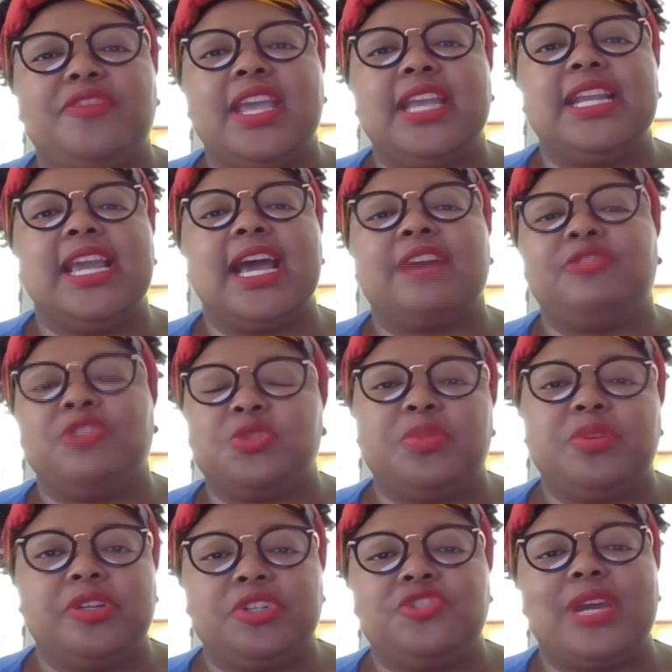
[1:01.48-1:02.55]
failure,
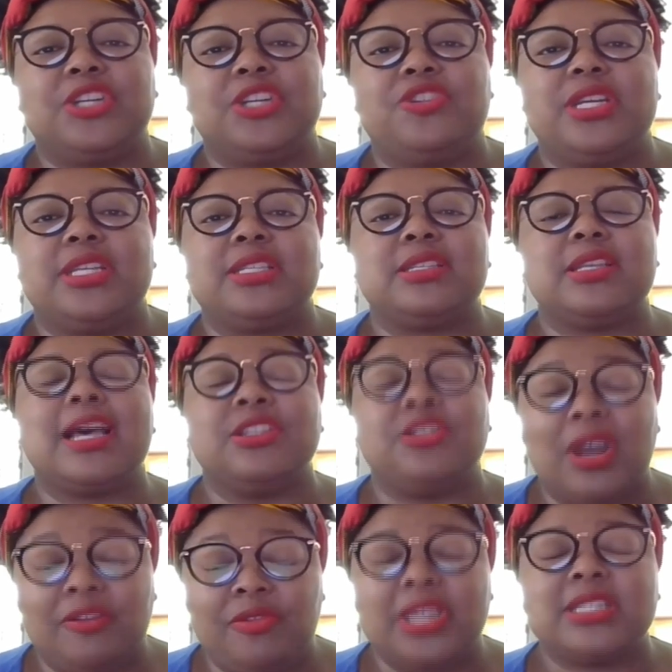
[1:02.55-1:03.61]
respiratory address, ad-
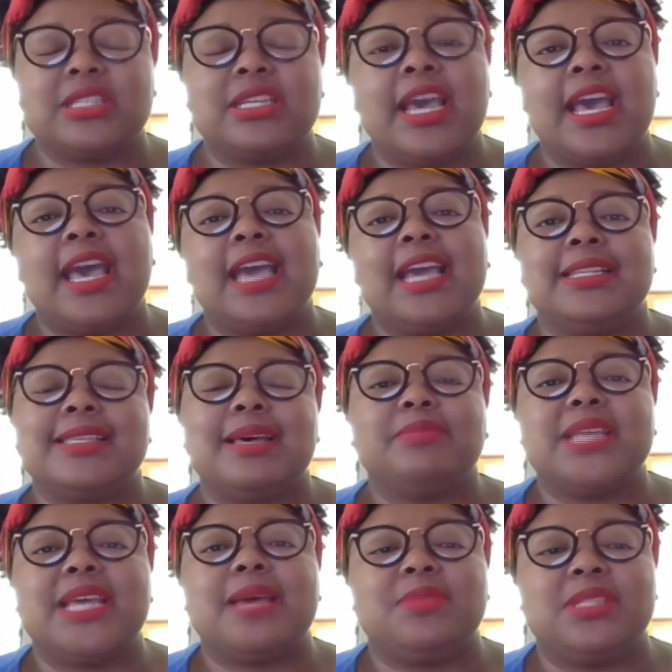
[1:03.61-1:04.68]
arrest, and
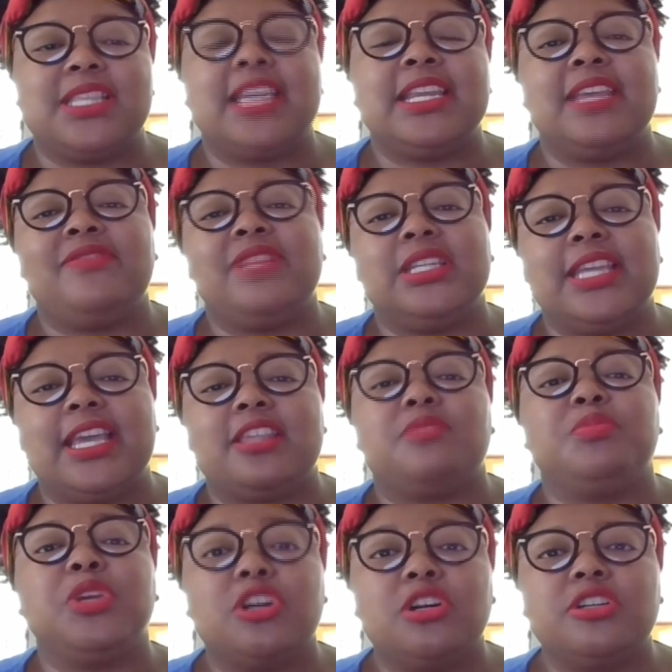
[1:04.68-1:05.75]
sometimes then even
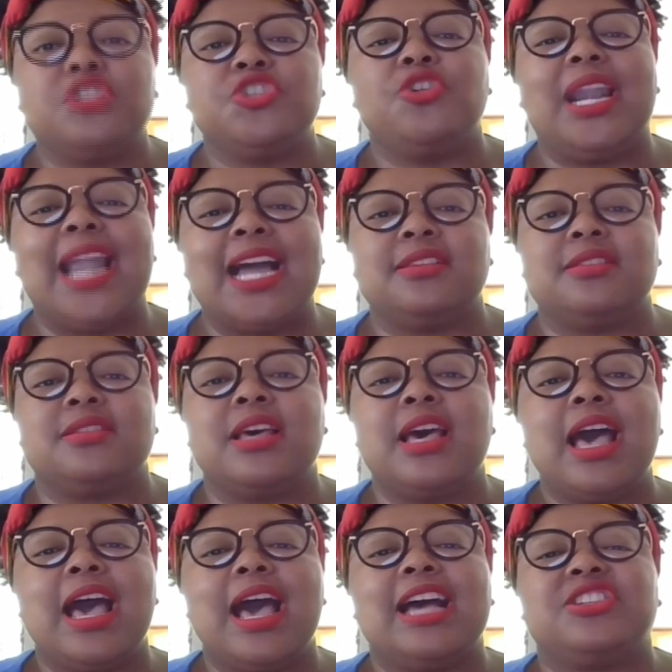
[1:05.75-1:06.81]
death because your lungs
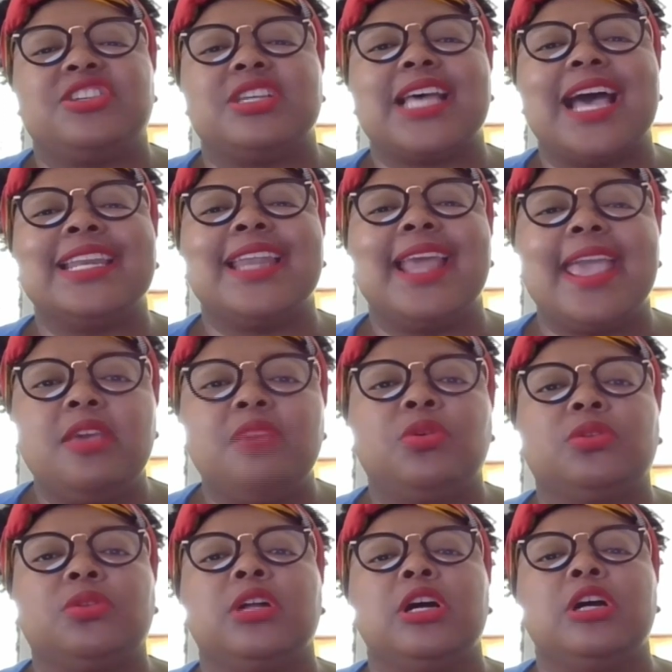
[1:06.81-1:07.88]
are just
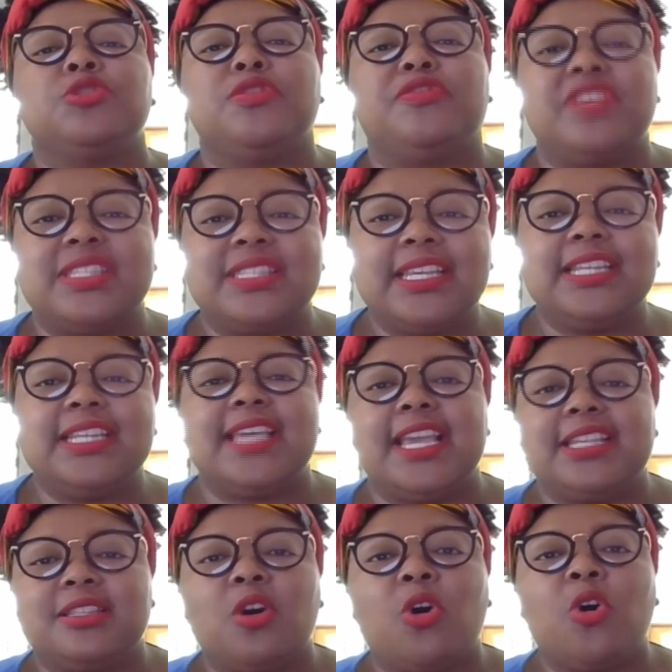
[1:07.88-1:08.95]
unable to
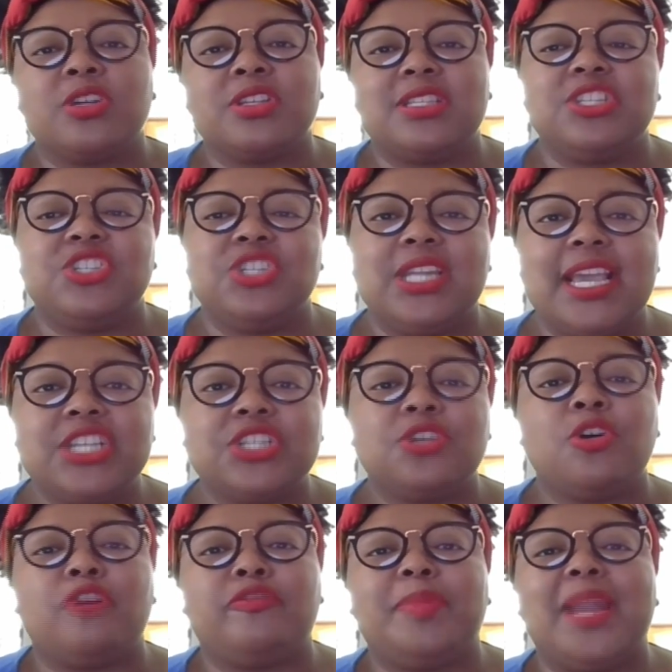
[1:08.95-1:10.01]
facilitate the oxygenation
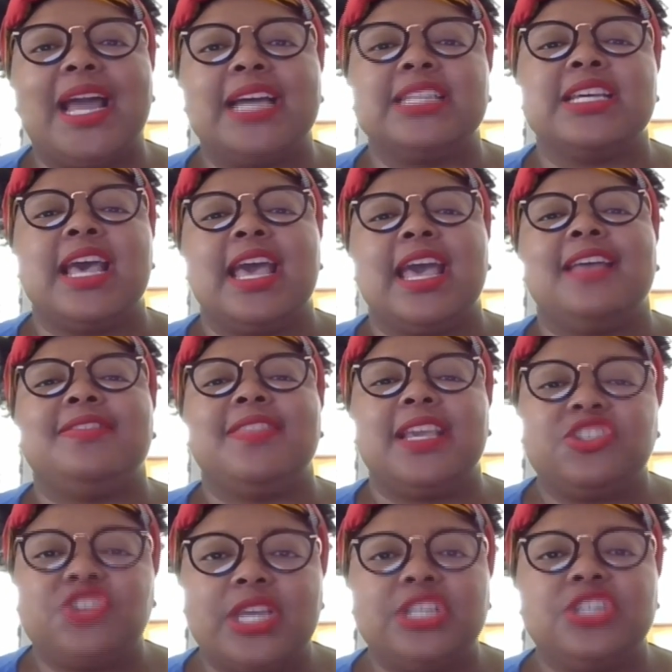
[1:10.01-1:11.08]
of blood and the
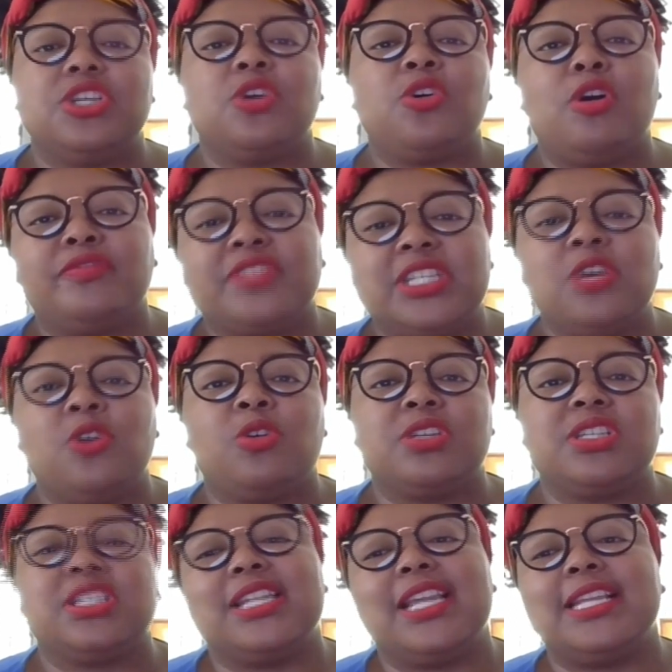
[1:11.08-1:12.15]
exchanging of
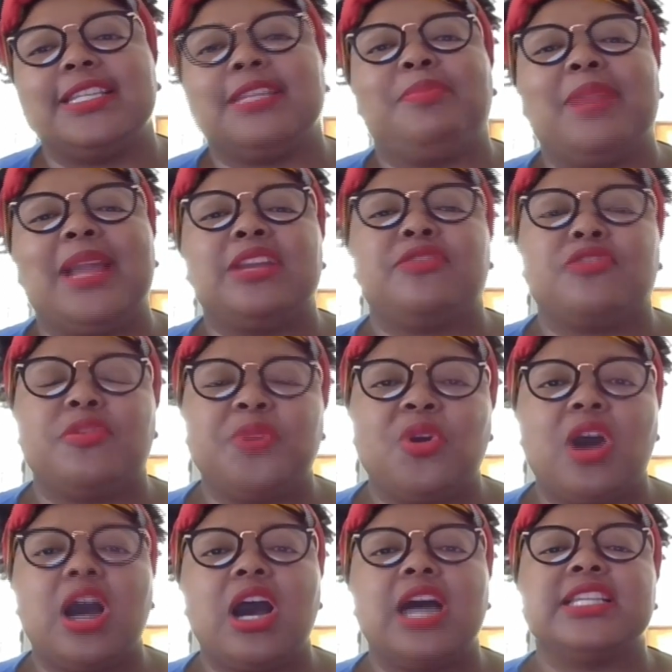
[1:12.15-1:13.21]
deoxygenated blood from
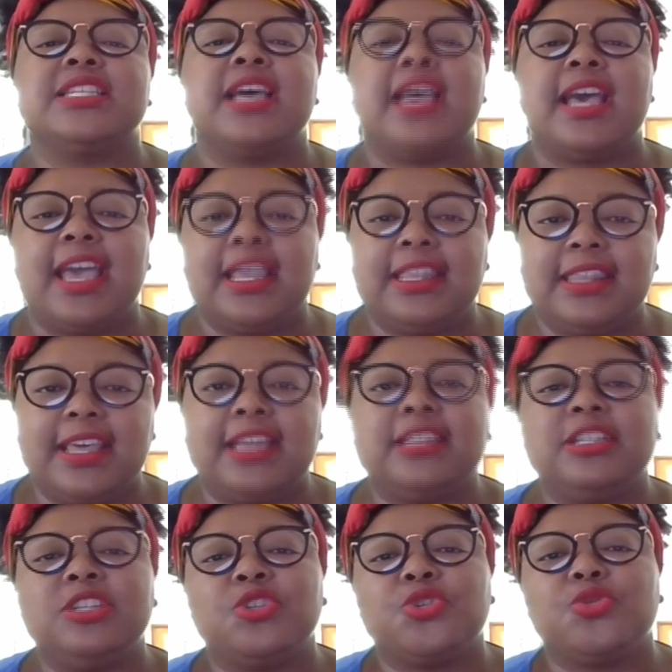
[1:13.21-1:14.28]
your heart and
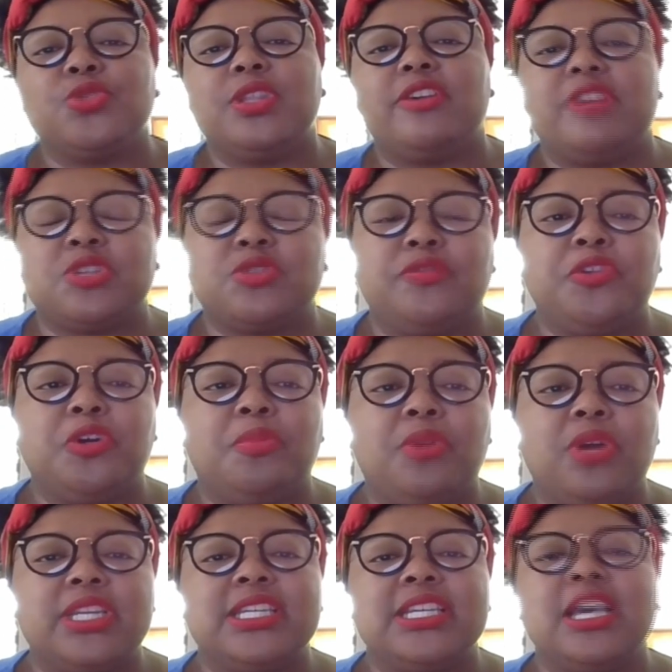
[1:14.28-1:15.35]
then into the rest of your
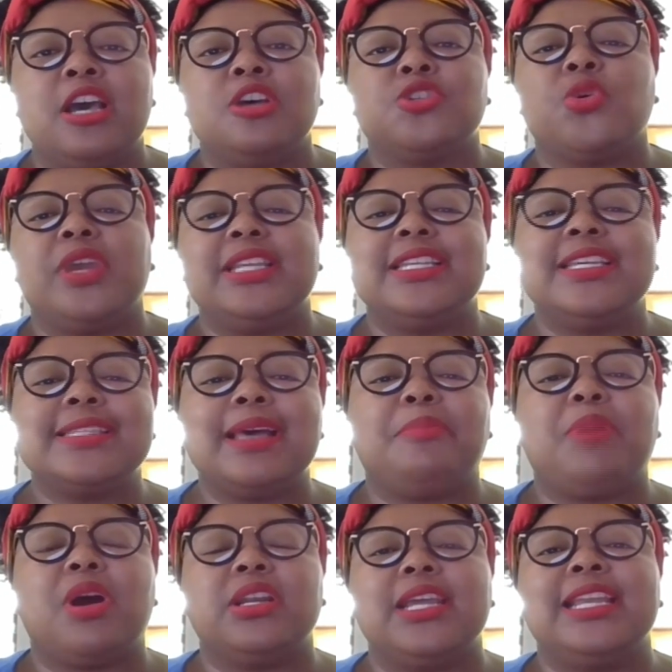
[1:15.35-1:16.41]
body. So, it is
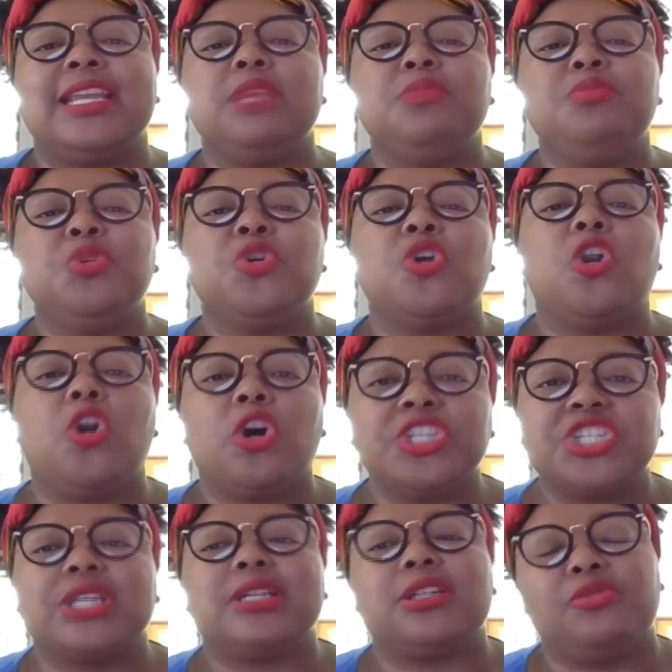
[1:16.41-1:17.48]
about an
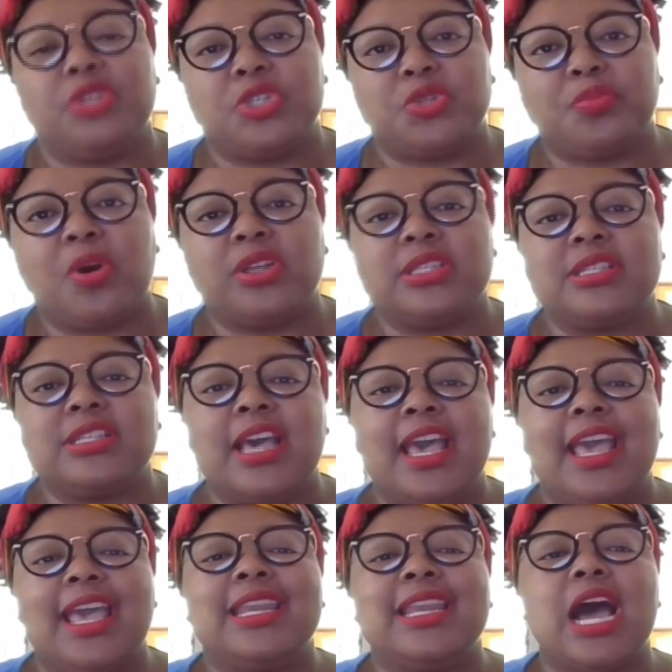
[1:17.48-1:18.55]
immunological response
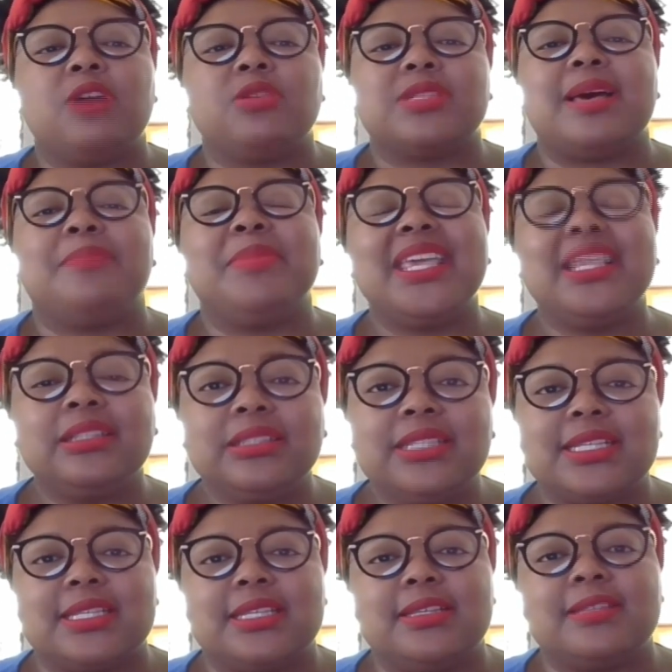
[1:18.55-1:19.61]
and how some
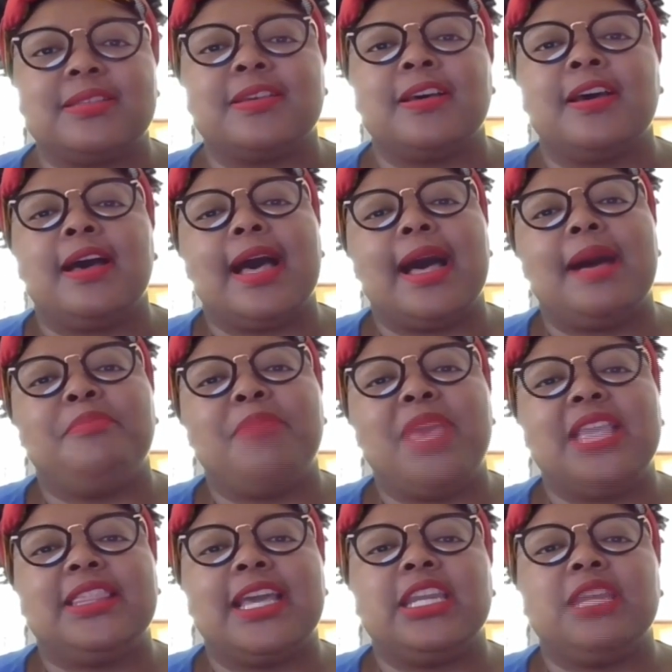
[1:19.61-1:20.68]
illnesses uh,
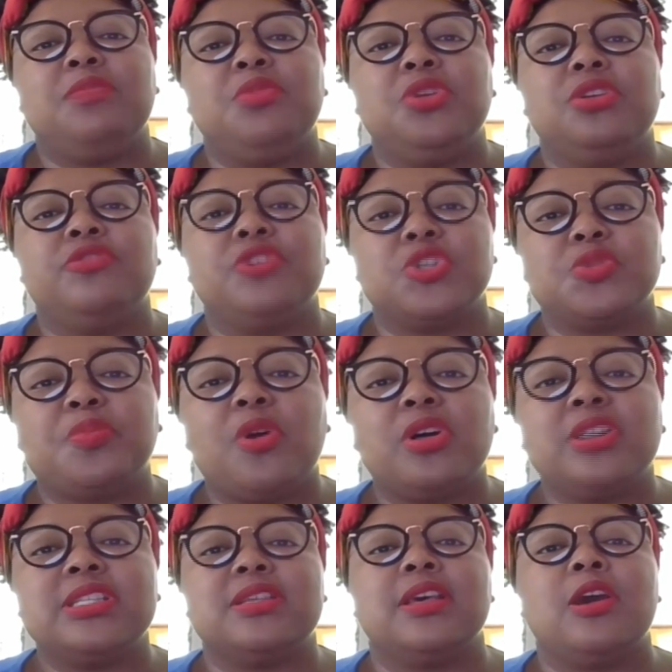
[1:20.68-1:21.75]
make that immune
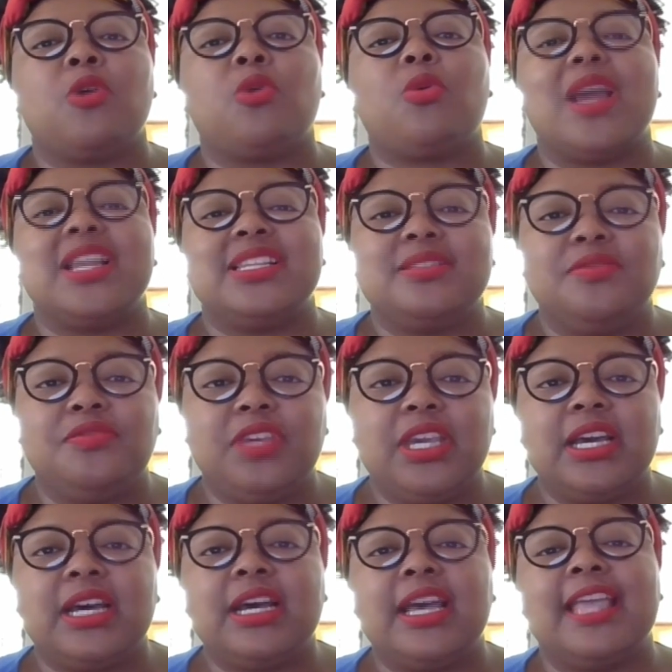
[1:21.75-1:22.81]
response quite
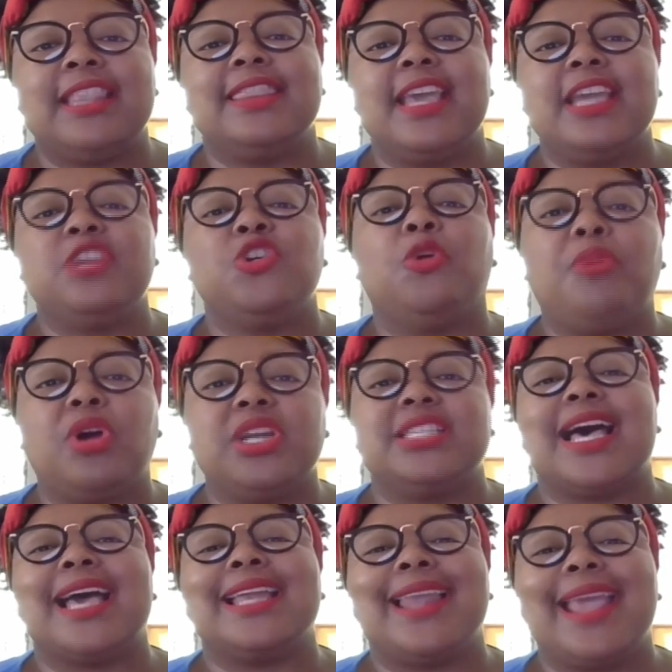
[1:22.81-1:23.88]
severe, and then your
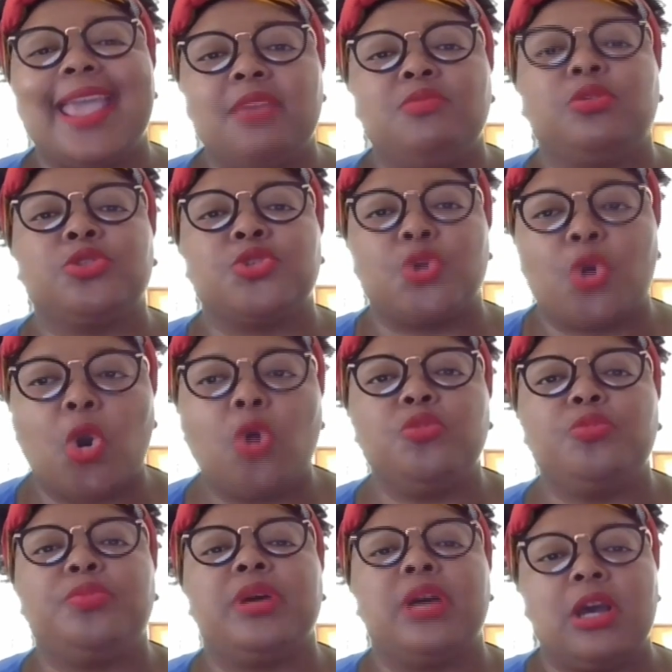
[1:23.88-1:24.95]
body's unable to
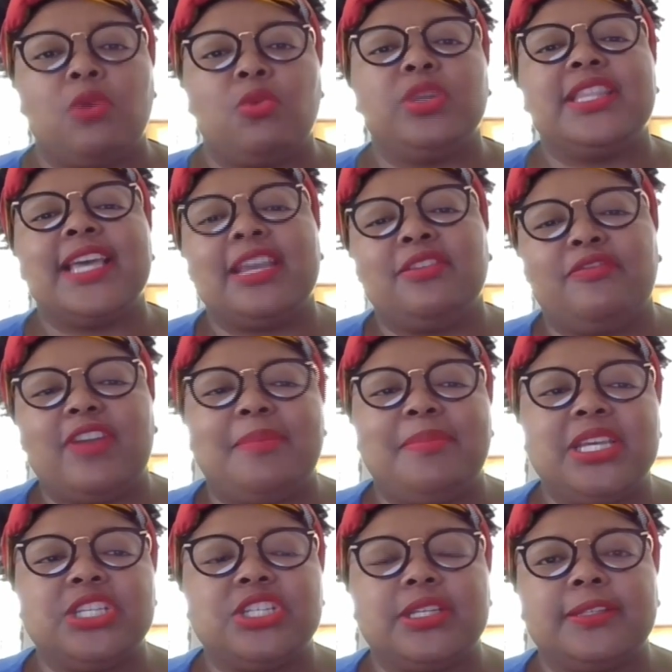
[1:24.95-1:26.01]
cope with the
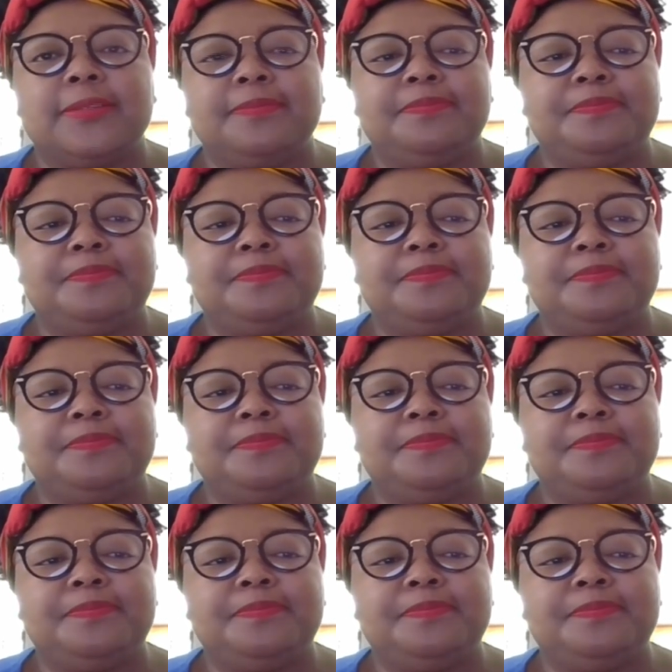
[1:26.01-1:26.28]
inflammation.